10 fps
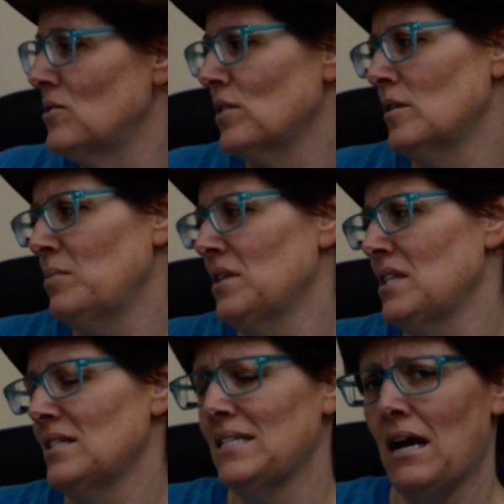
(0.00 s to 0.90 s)
are going to put
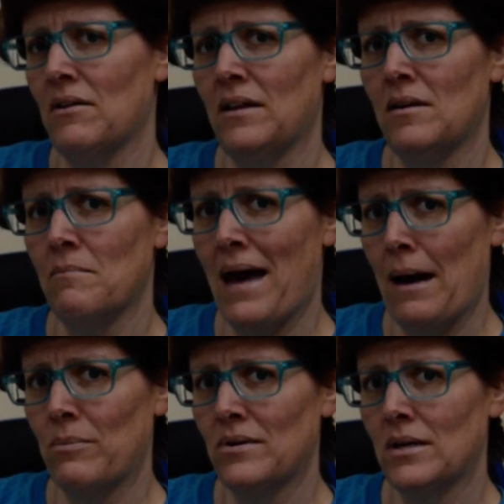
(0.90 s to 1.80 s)
this town on the
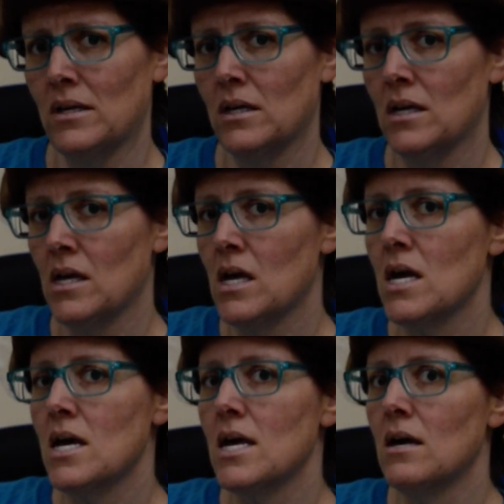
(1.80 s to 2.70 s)
map."
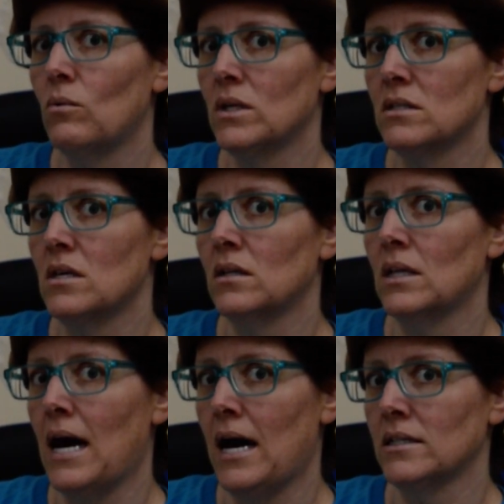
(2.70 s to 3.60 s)
It was the
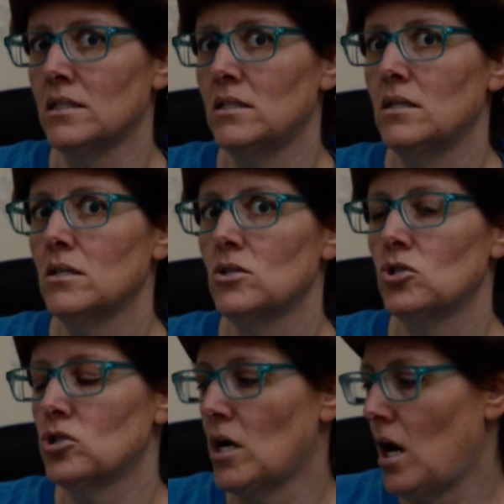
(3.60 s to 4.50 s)
last
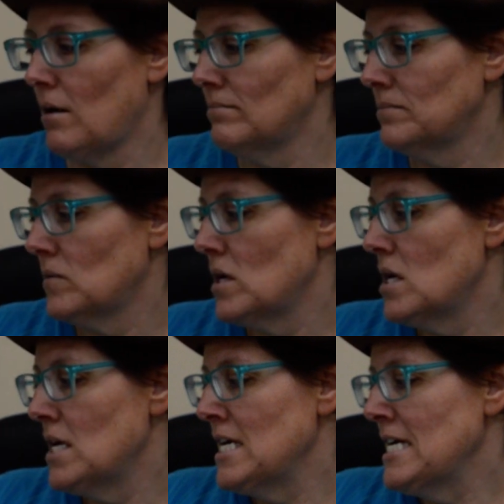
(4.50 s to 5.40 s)
straw.
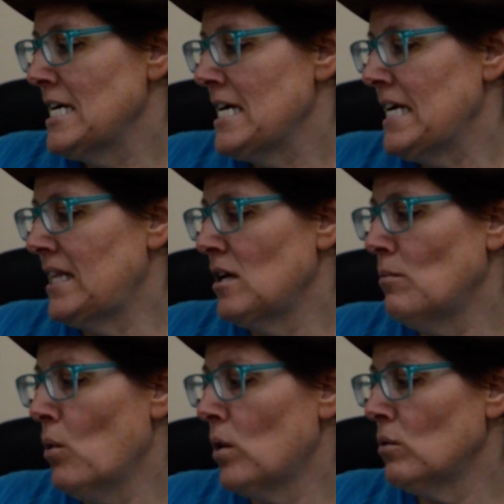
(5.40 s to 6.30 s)
"In the
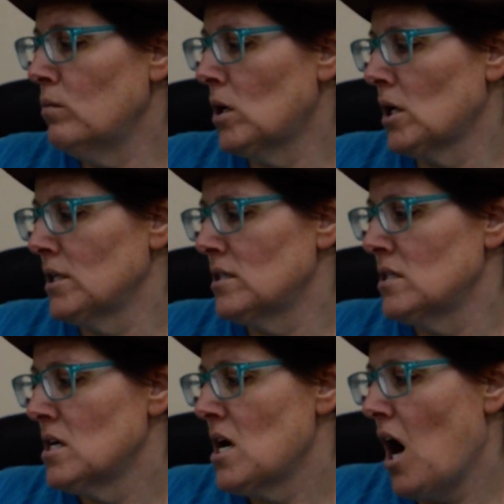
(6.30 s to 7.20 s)
immortal
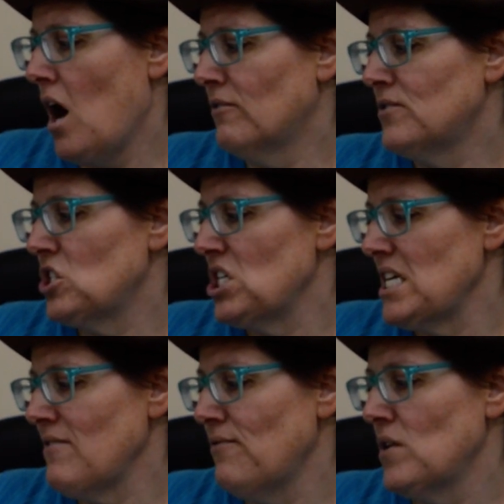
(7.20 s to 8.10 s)
words of
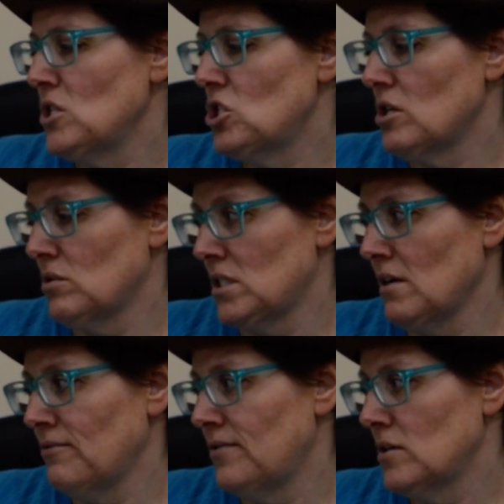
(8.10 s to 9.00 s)
Chief
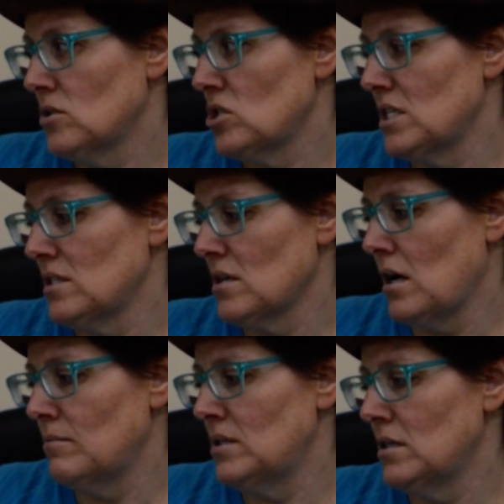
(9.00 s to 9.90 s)
Joseph," she
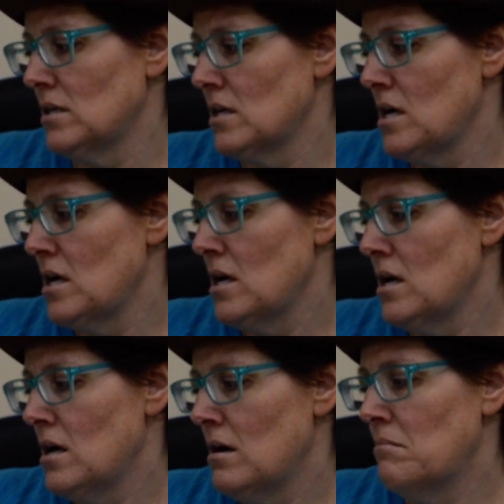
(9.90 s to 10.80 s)
sobbed,
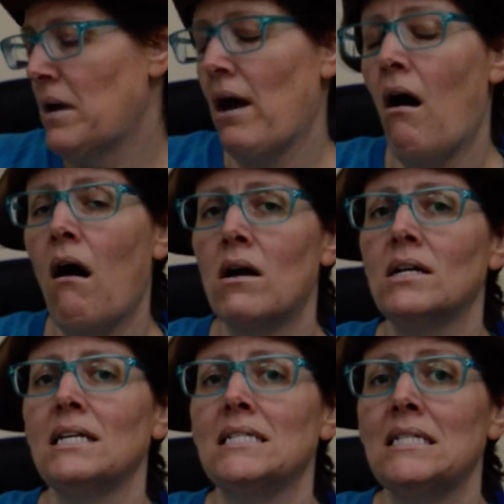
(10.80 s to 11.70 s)
"my heart
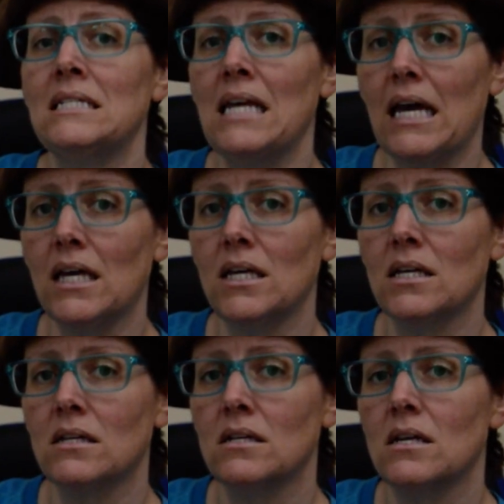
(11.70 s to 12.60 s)
is sick
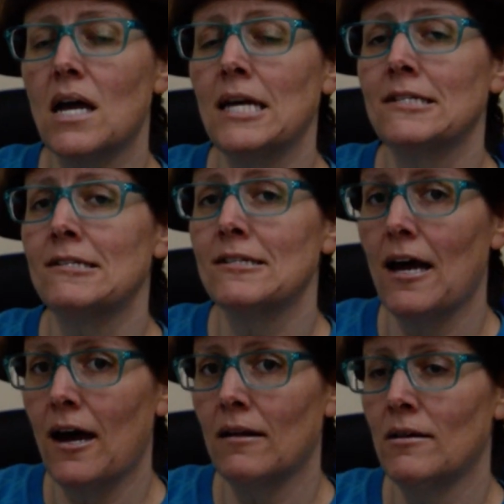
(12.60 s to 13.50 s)
and
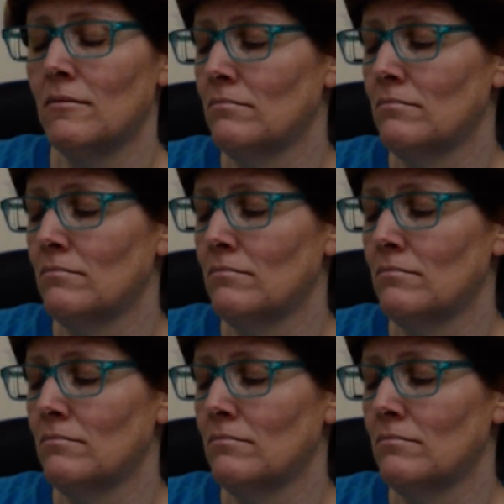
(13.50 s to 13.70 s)
sad."